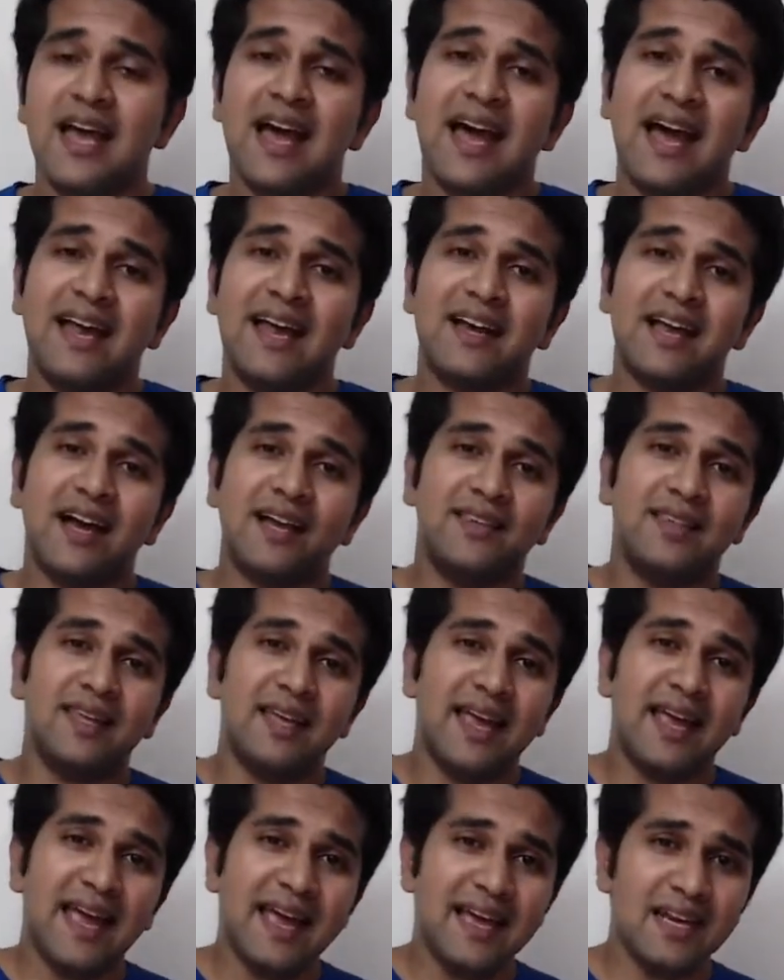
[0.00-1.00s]
and at the
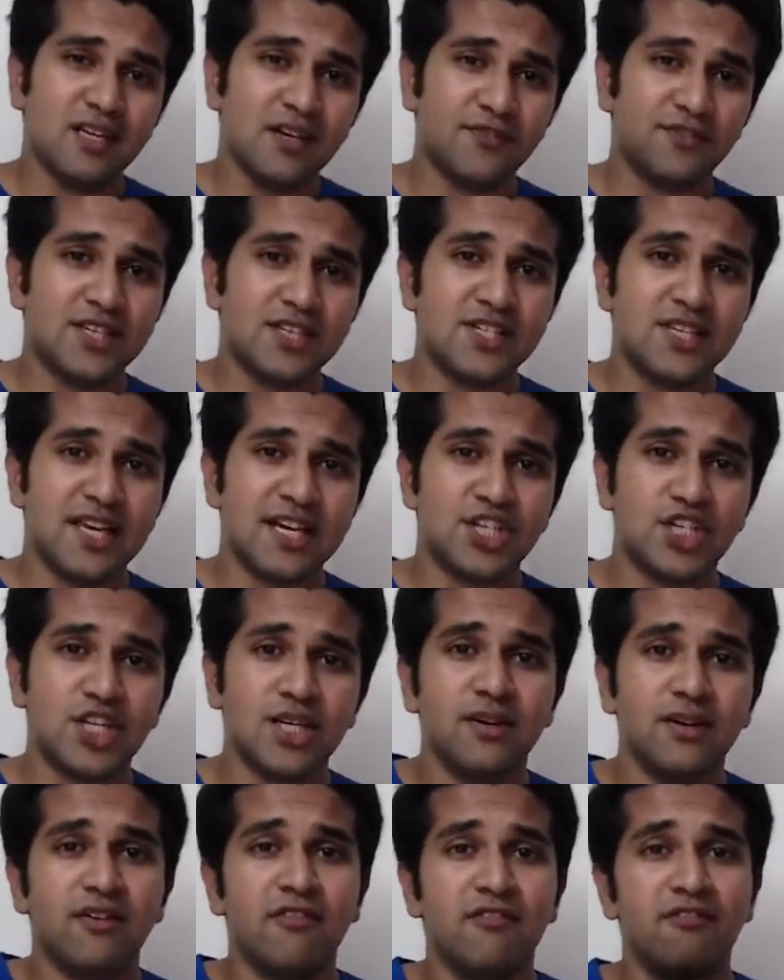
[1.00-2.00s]
end of the section,